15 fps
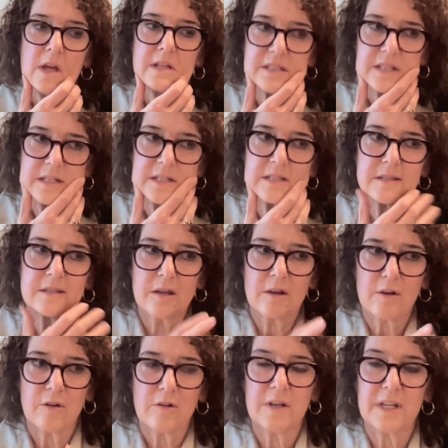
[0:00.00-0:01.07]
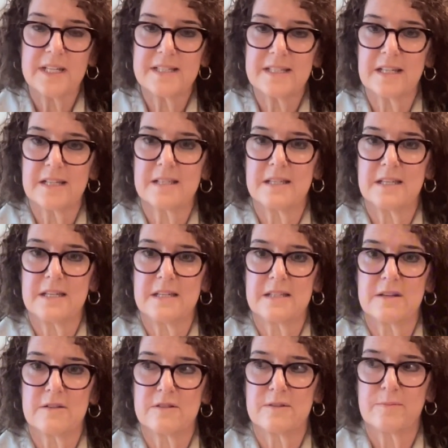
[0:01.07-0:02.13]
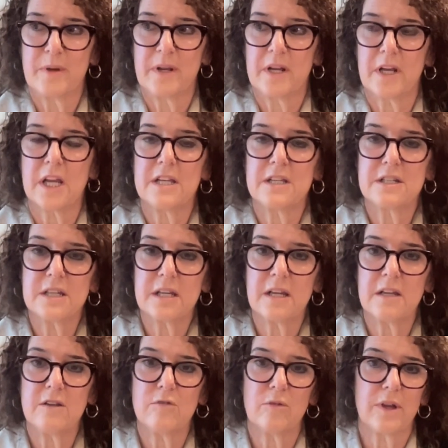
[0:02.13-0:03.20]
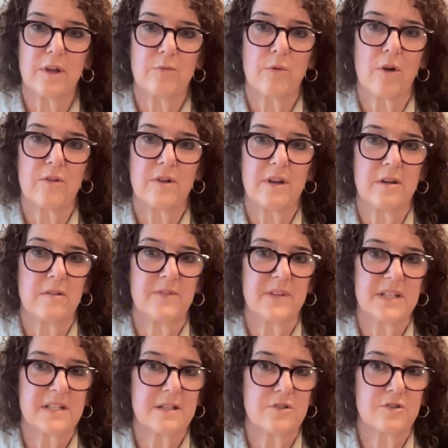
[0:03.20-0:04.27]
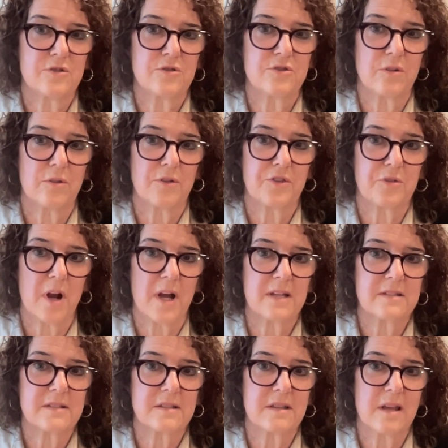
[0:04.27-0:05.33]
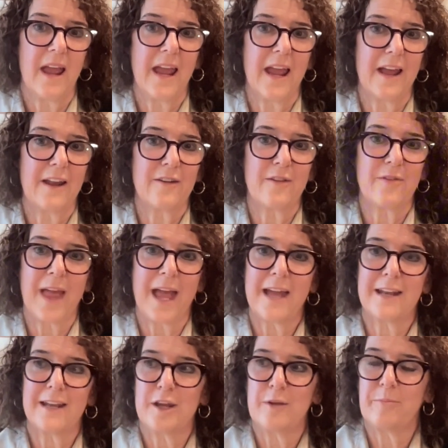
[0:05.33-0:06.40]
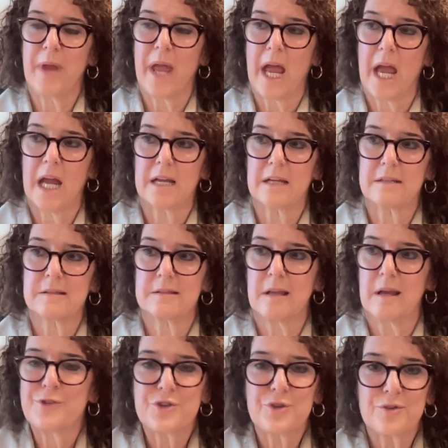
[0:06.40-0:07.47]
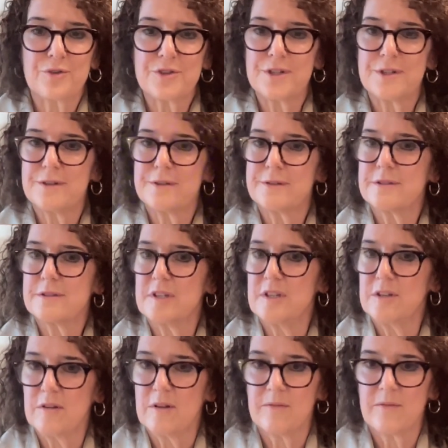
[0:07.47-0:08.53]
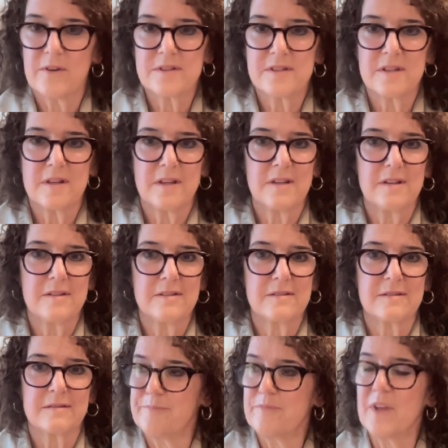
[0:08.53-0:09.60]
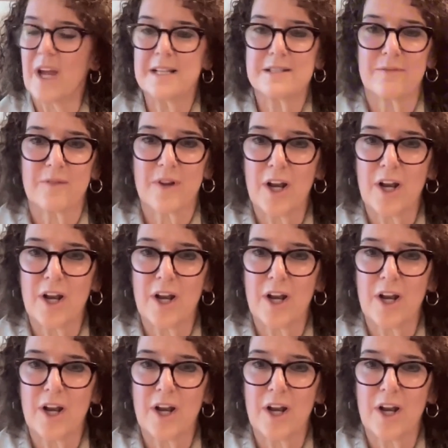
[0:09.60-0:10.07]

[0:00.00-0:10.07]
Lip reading: since the early 60s, there's been a continually eroding of institutional trust. And that impacts churches, universities, Knights of